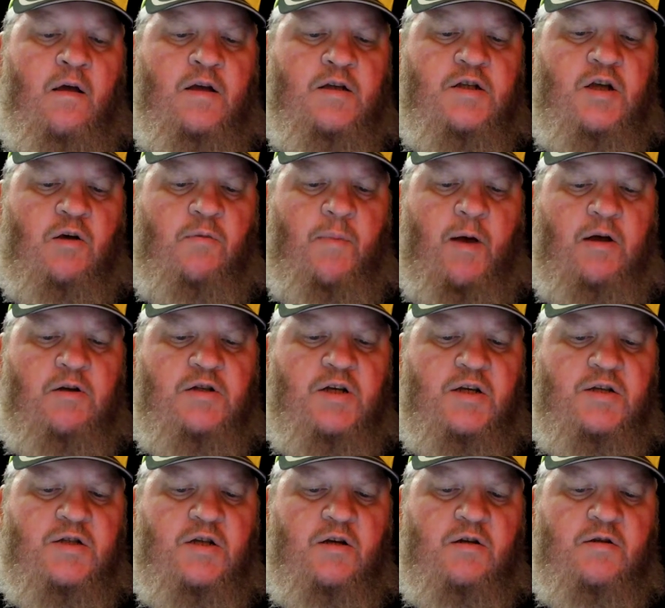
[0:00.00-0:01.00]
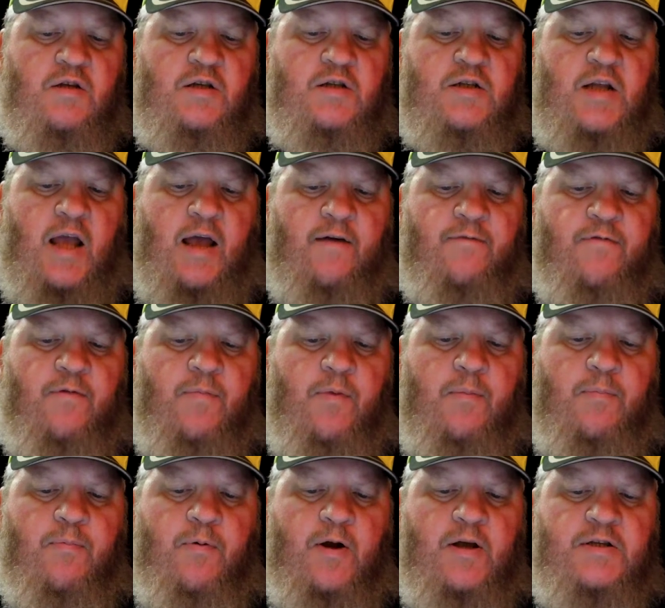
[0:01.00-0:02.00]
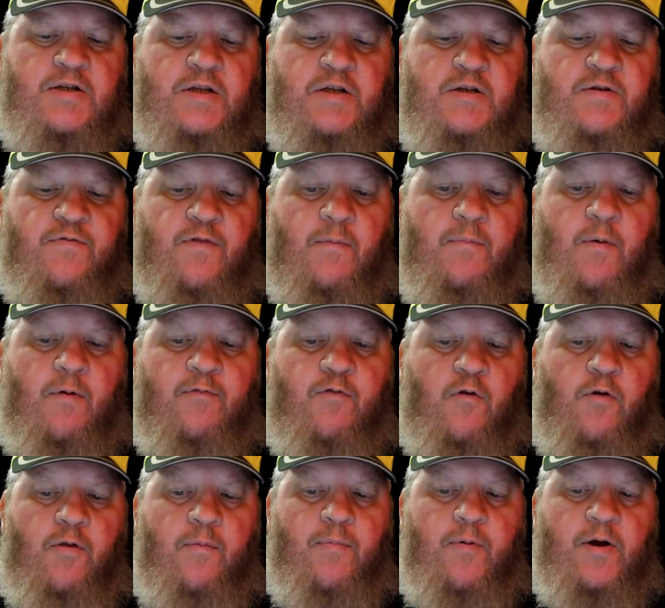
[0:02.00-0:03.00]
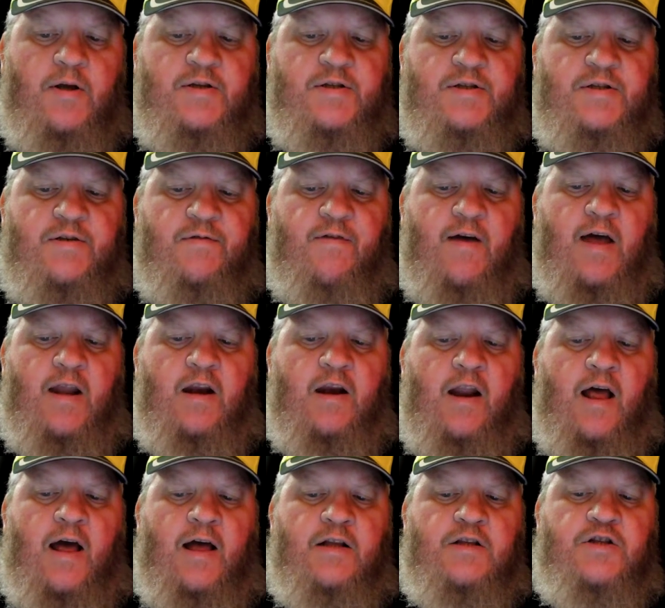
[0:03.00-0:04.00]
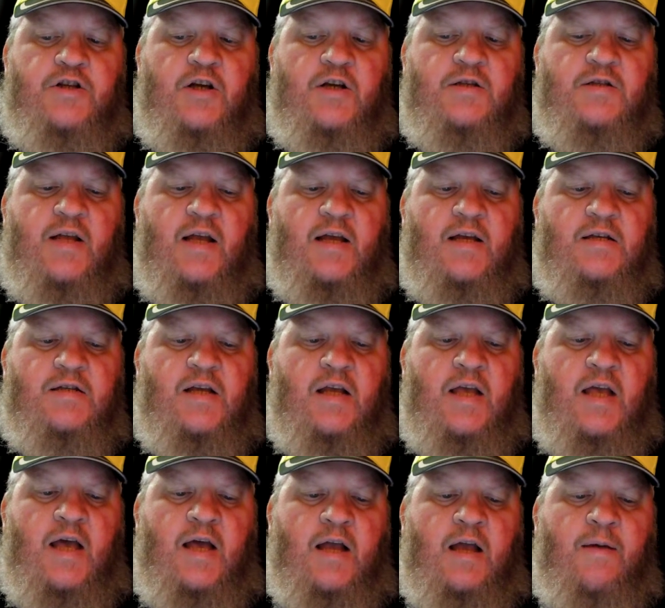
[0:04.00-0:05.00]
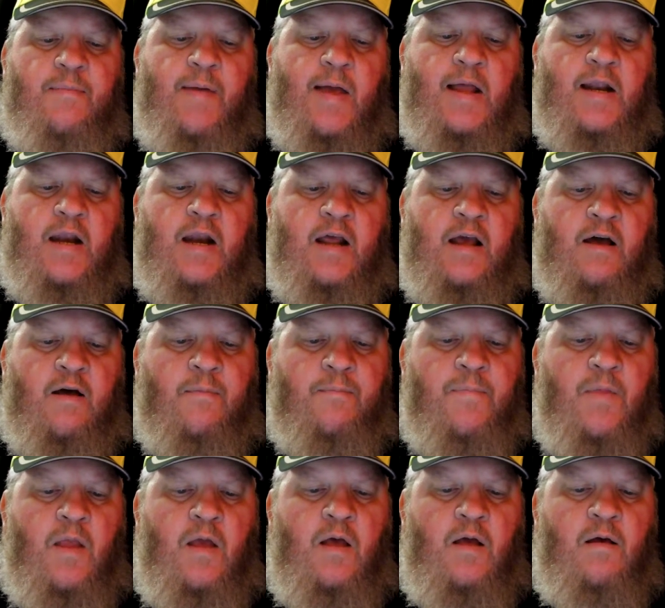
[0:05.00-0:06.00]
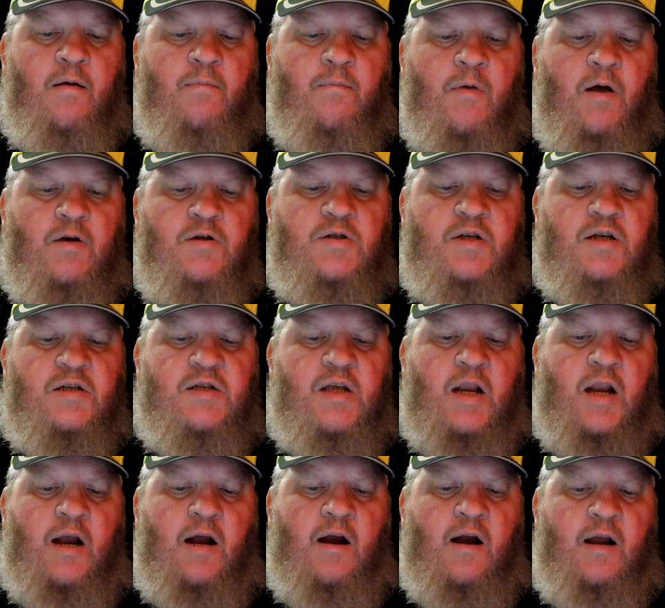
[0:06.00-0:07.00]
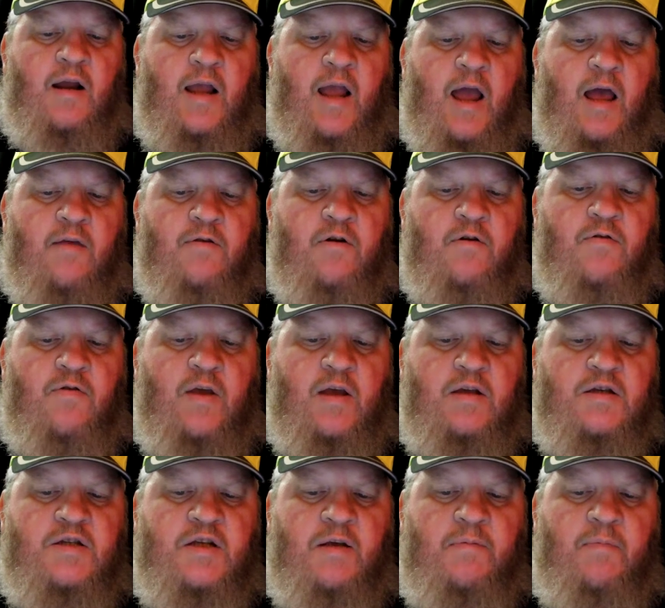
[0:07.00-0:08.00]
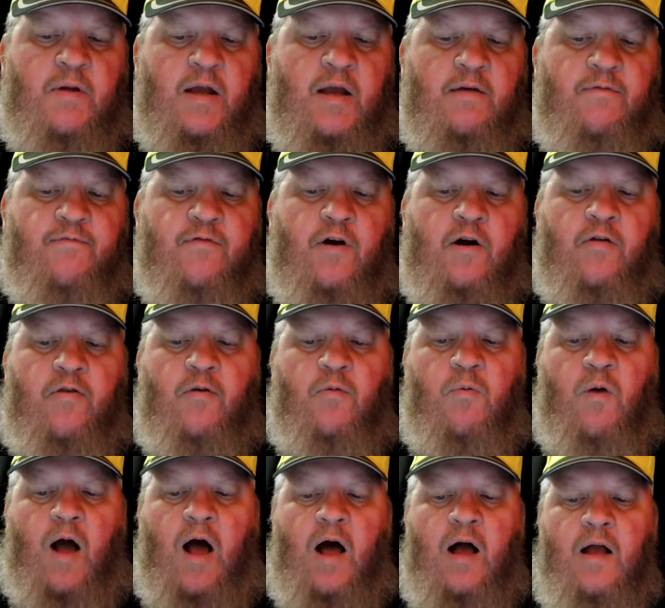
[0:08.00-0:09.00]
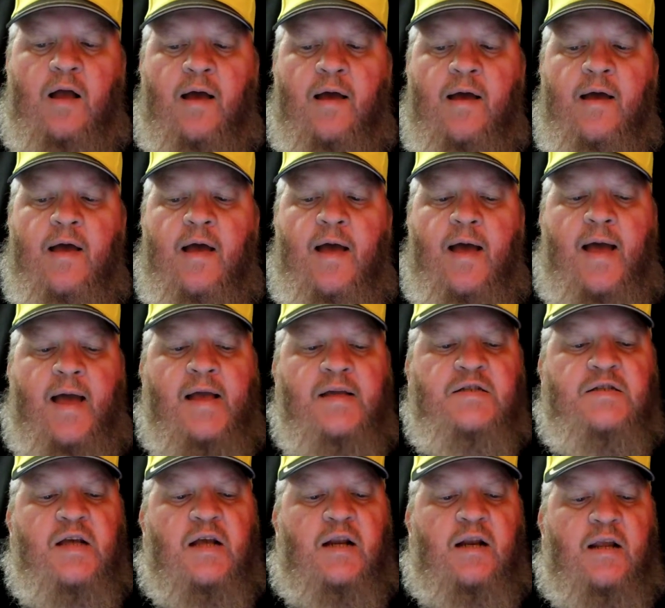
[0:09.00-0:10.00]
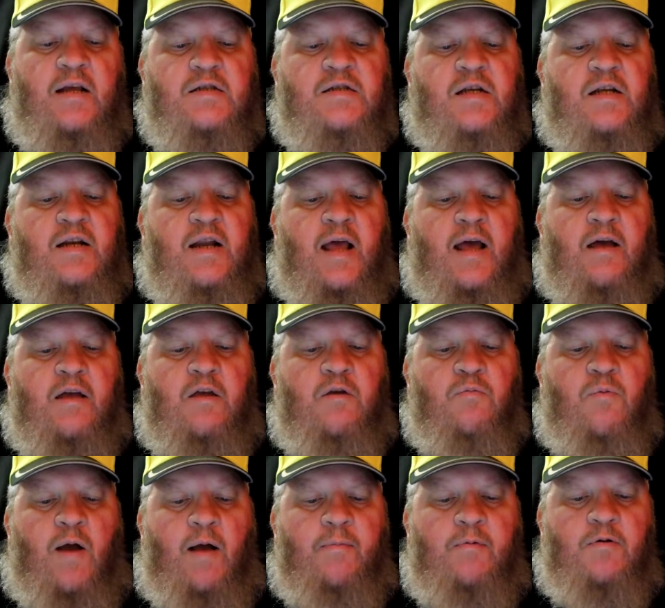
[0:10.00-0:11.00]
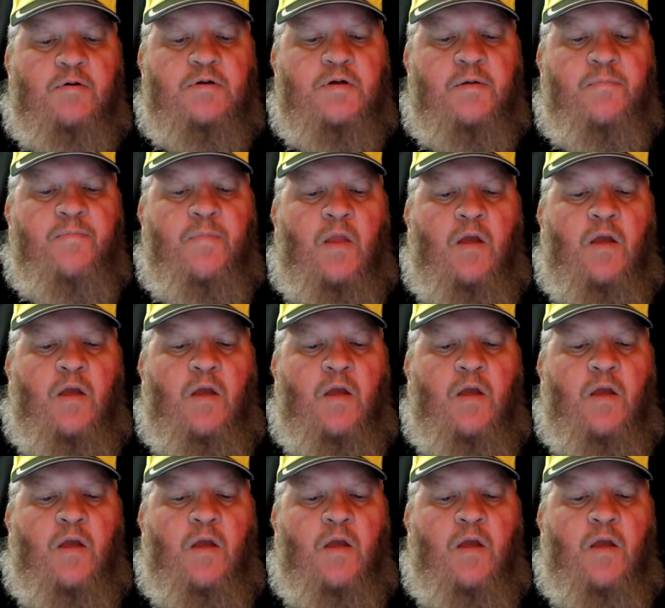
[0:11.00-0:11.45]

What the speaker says: So Moses took the staff from before the presence of Adonai, just as he had commanded him. Moses and Aaron gathered the assembly in front of the rock. He said, "Listen now, you rebels.